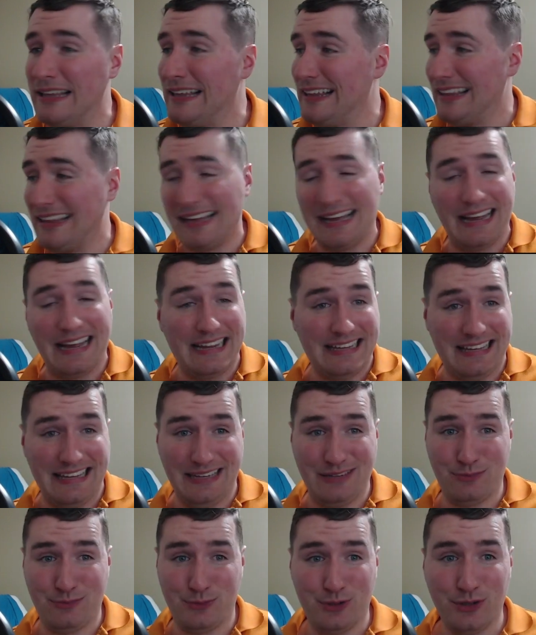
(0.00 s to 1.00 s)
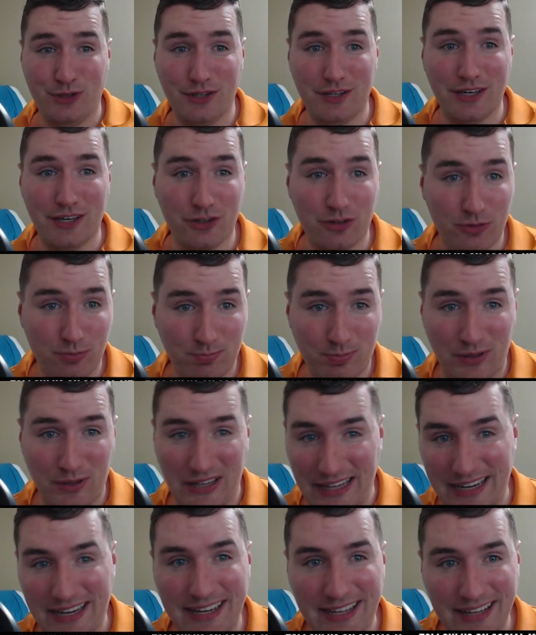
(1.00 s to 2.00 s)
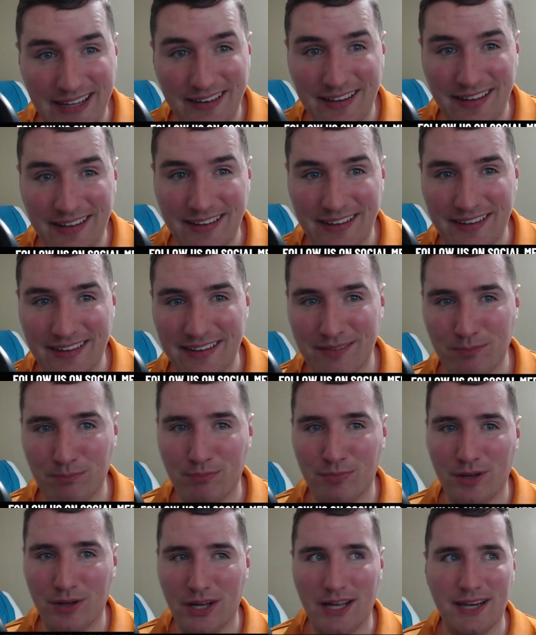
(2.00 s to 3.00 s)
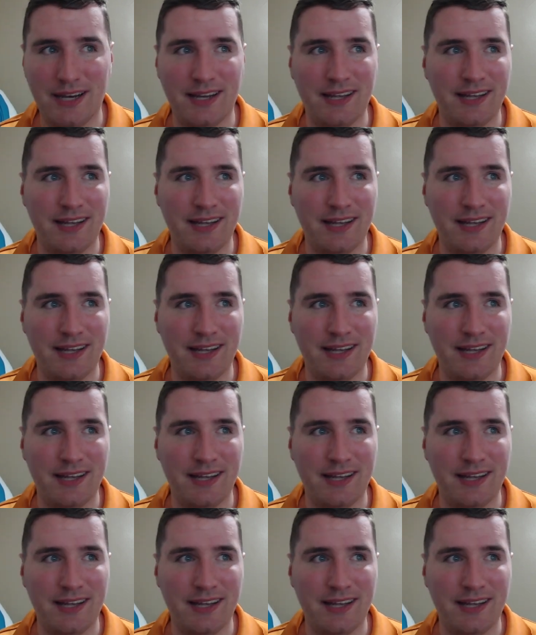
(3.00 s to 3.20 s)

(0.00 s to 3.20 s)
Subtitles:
I can't really explain it, but